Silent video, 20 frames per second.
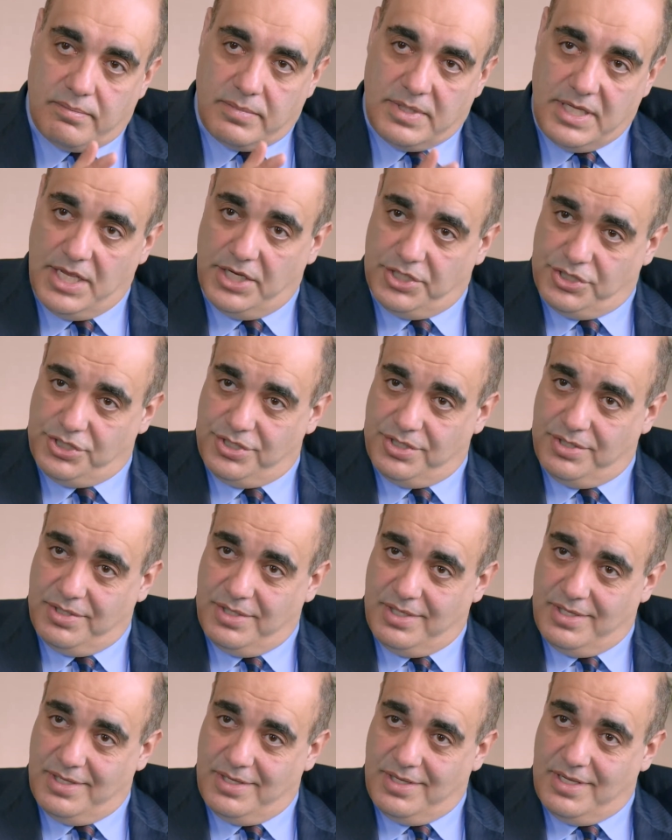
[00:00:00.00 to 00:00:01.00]
niche
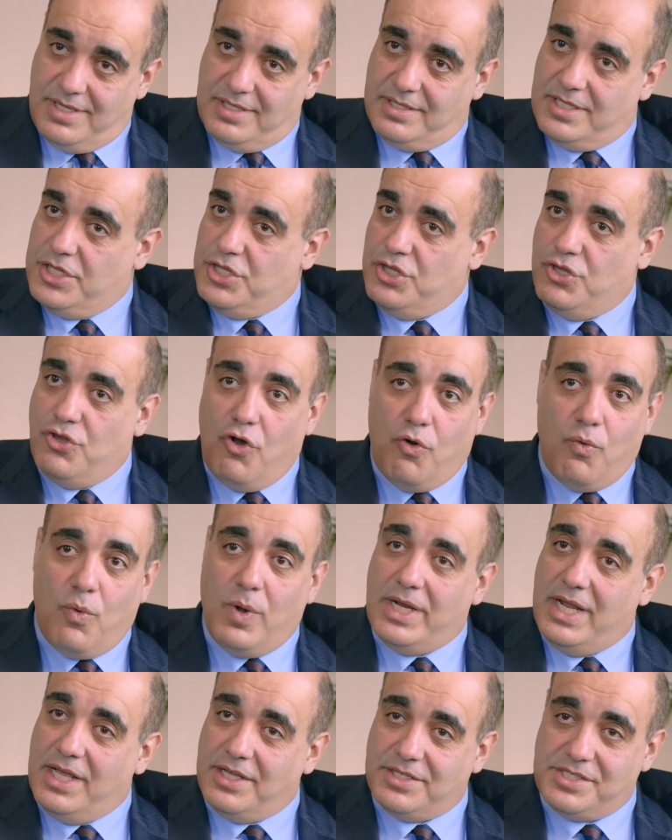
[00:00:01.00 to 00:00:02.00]
that no
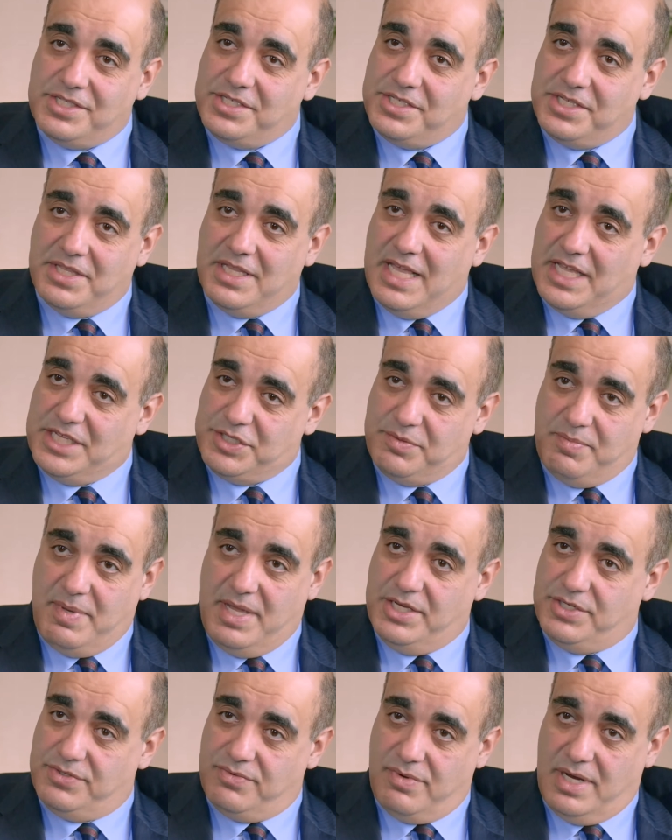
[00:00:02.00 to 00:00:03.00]
one else is in that
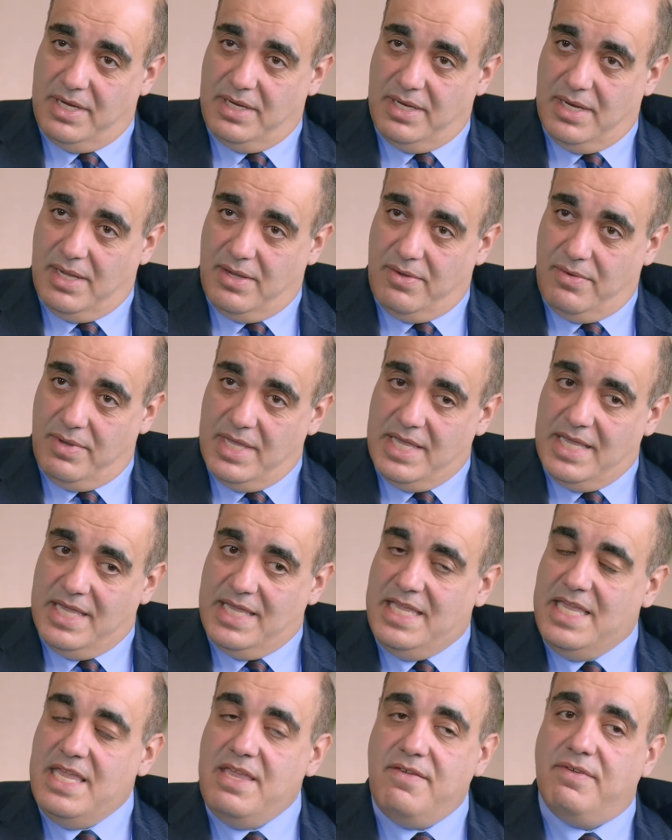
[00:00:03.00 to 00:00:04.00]
space right now.
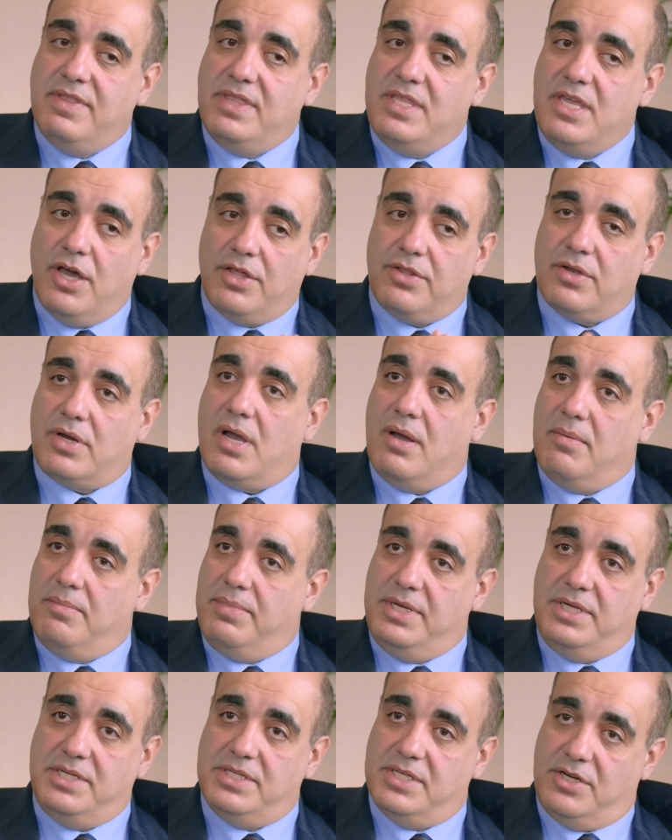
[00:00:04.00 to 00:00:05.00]
Even the other
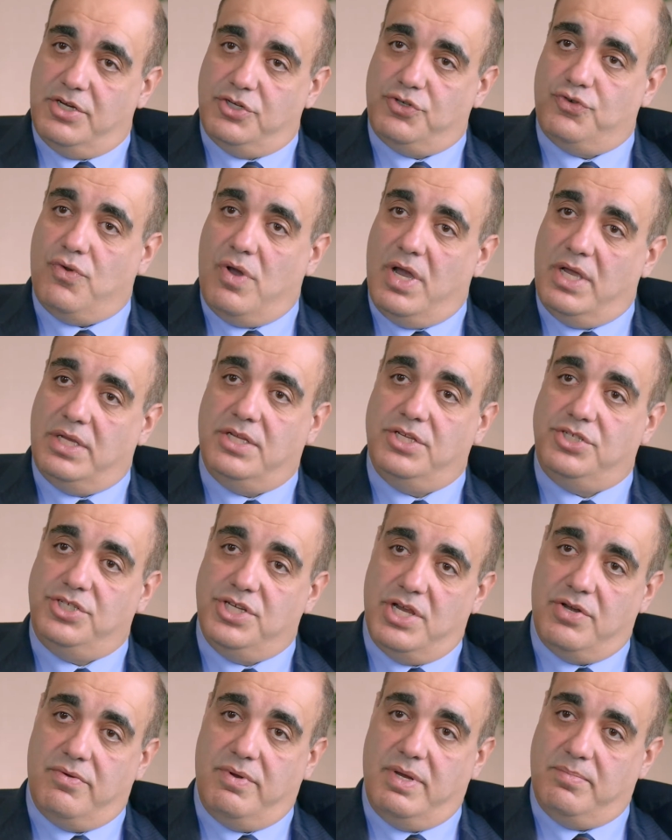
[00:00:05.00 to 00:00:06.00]
companies that are trying to
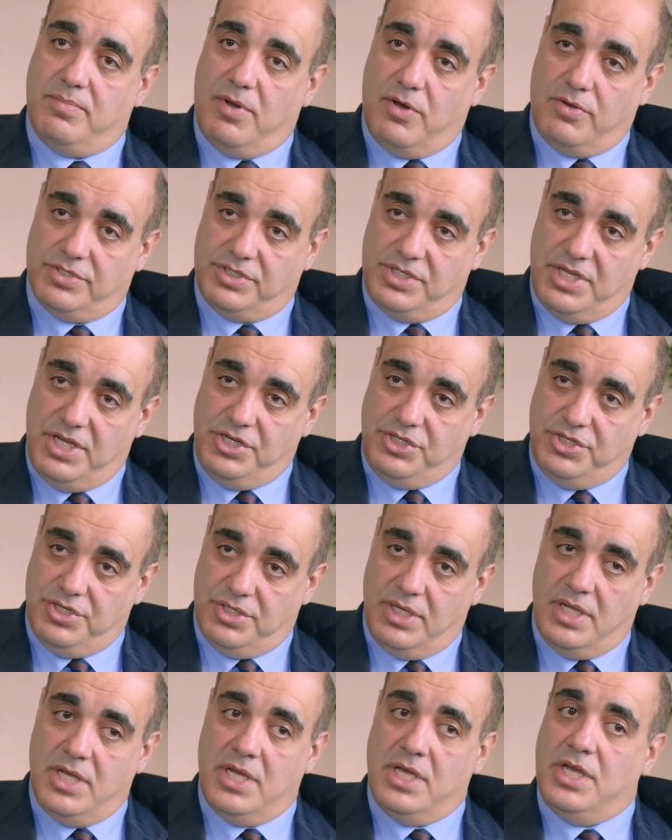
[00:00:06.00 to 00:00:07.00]
generate
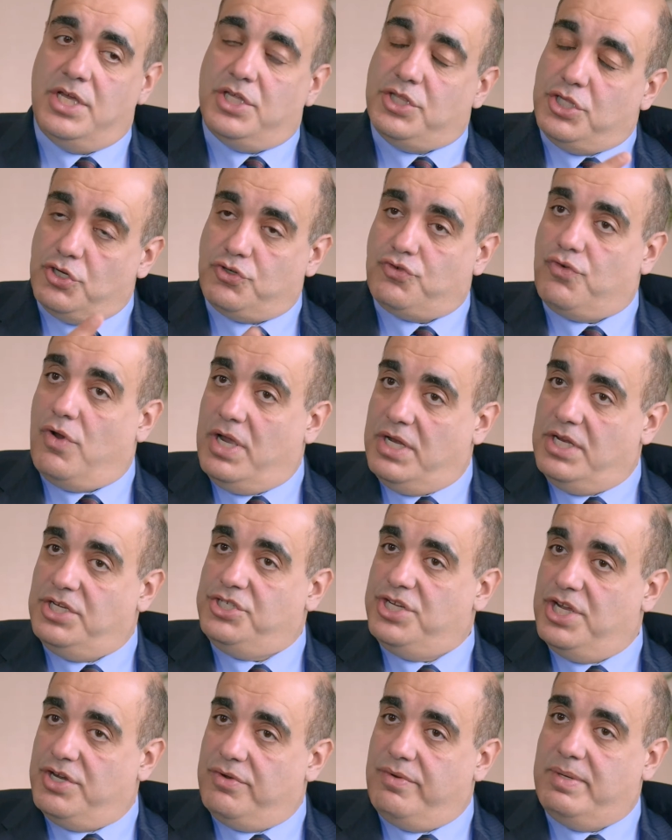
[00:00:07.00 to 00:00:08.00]
pulsation, they're trying to
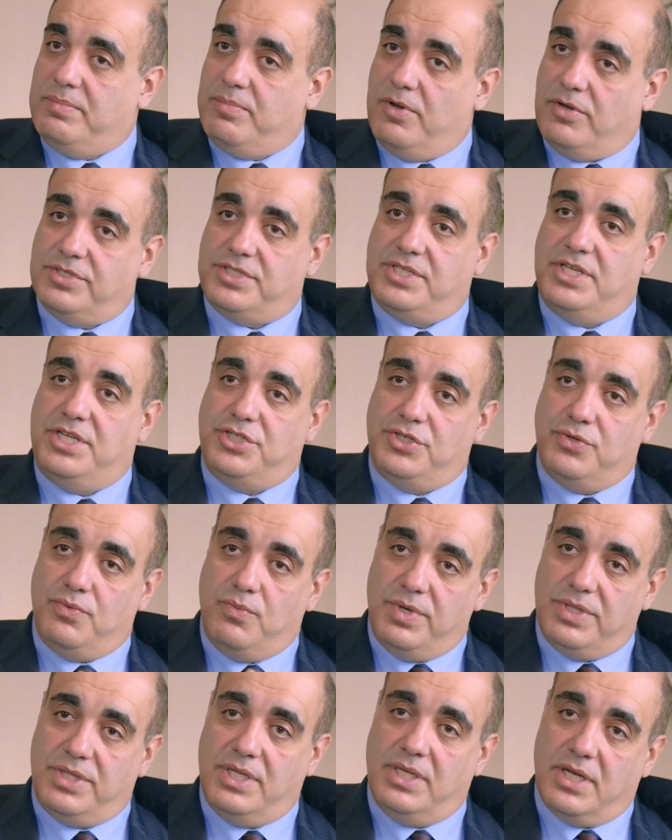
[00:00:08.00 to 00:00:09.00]
generate pulsation
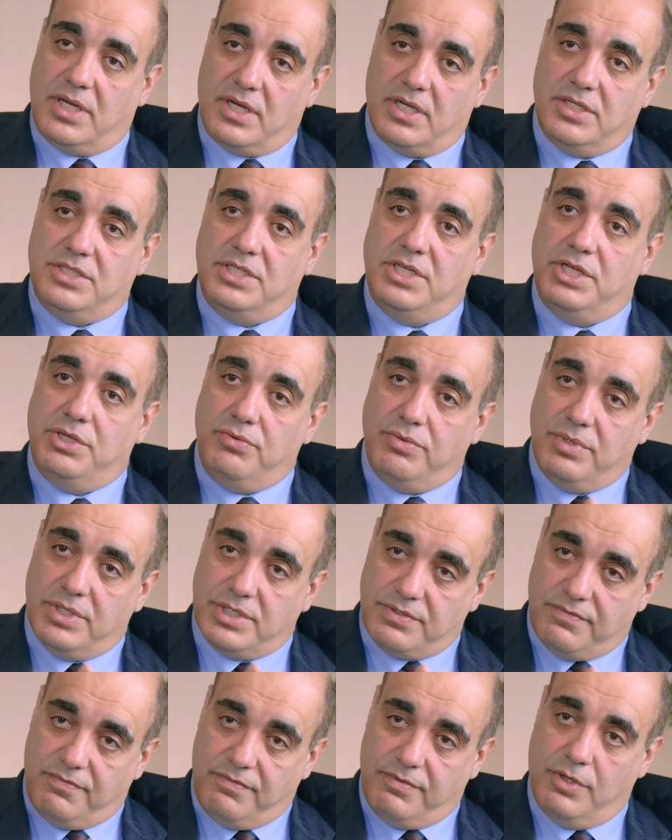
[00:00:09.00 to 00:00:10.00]
within a
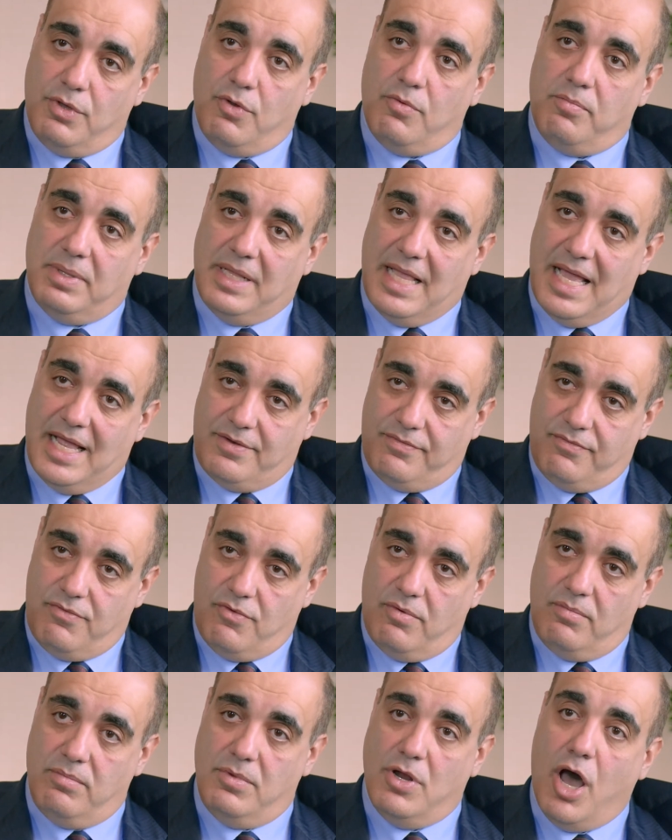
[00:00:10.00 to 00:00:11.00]
continuous flow
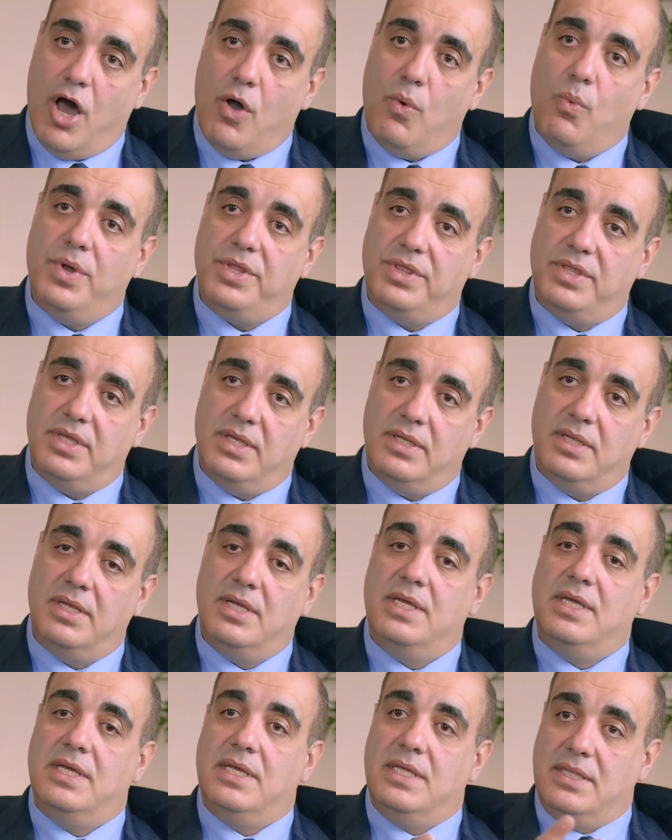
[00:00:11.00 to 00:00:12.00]
platform, not within
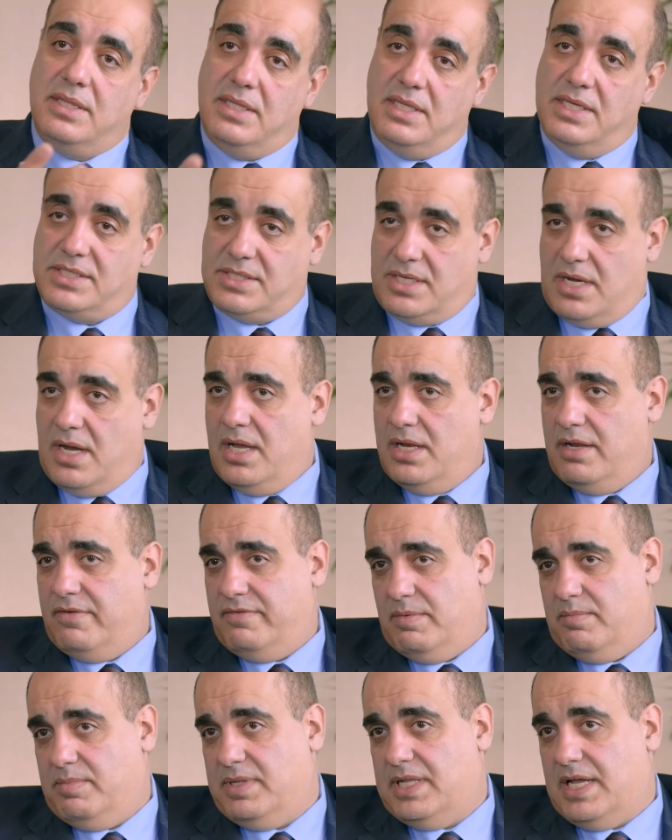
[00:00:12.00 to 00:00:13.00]
this kind
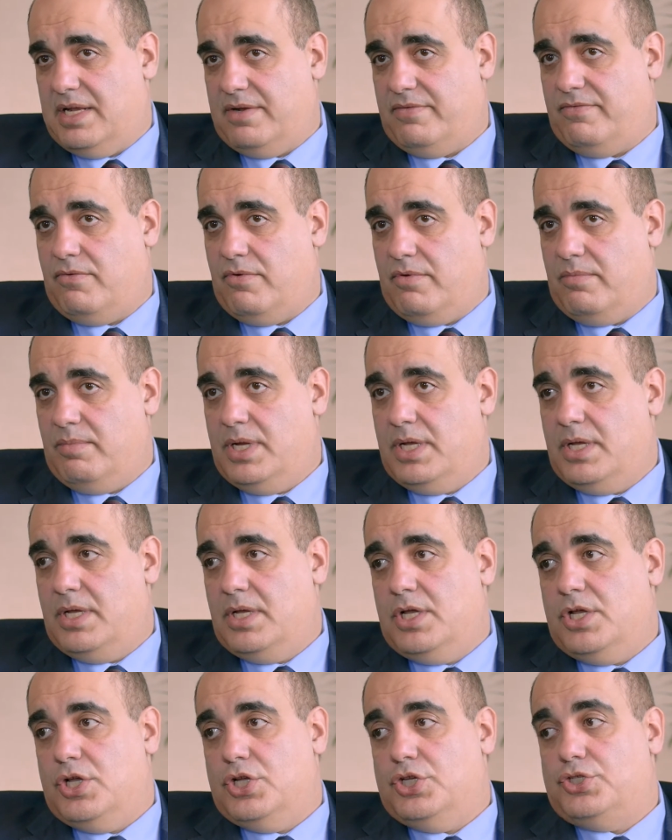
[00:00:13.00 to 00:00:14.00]
of a platform.
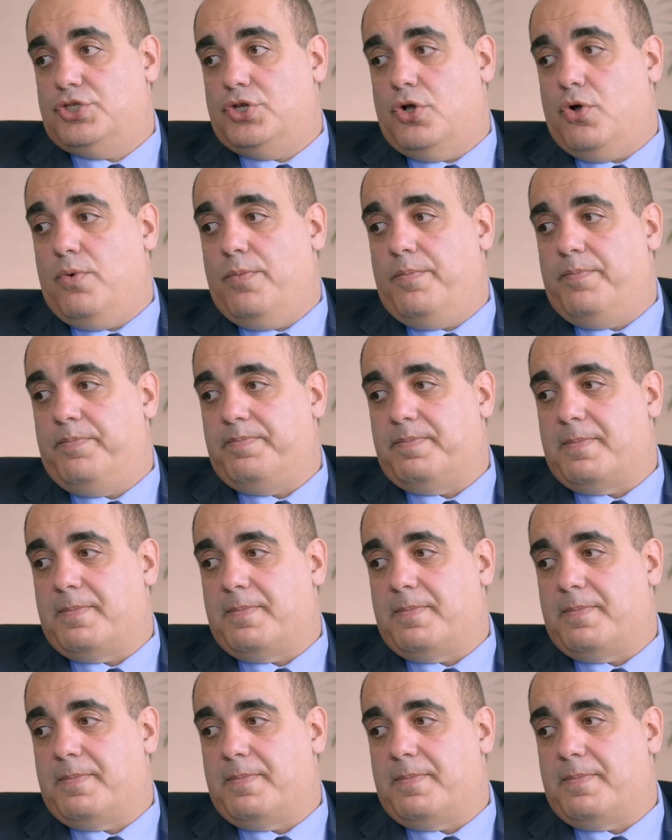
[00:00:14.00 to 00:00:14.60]
So,